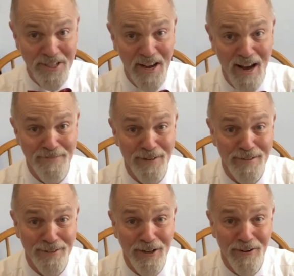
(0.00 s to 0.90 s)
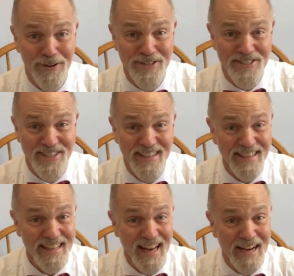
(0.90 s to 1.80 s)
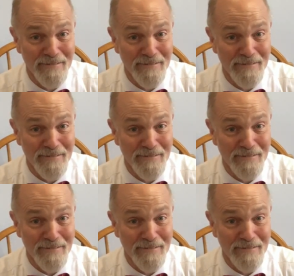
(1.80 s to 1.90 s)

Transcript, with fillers: off, of course, um,